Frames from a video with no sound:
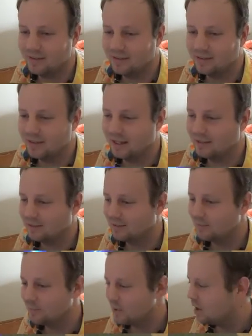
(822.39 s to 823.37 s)
these
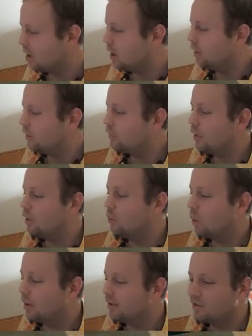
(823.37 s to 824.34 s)
snakes. So
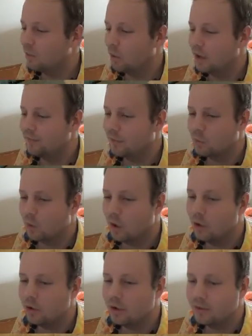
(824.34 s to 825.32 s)
what is the word for
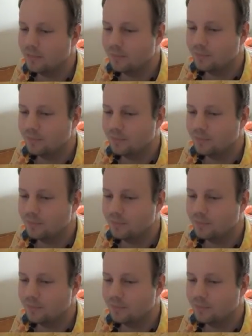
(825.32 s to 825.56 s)
rogue?